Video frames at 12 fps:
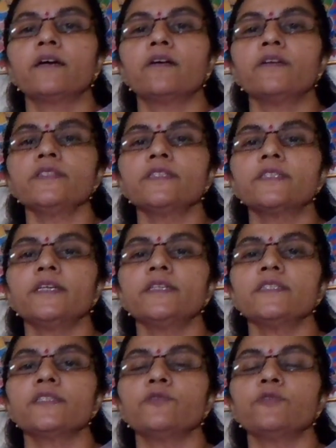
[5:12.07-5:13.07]

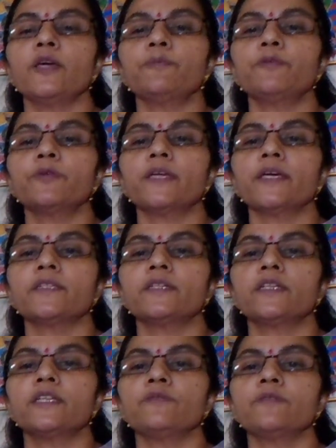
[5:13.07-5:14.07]
constant, so we have to take the
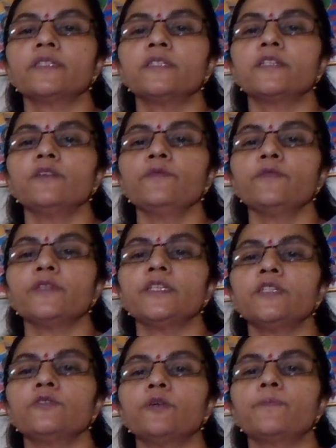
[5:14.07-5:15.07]
derivation of
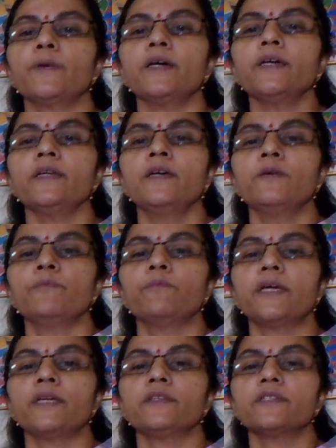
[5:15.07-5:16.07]
e to the power
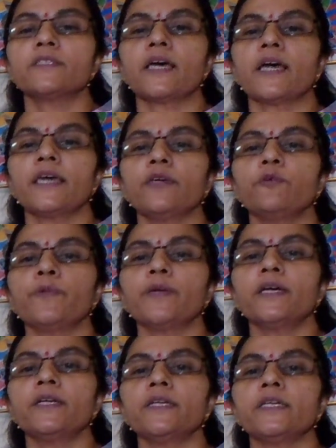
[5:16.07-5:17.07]
minus I
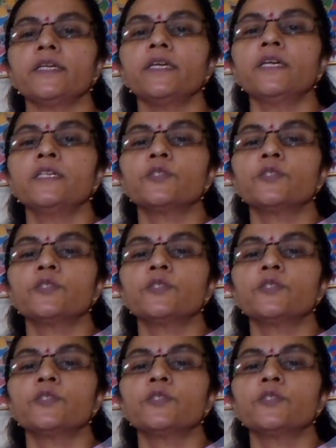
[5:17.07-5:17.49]
omega t.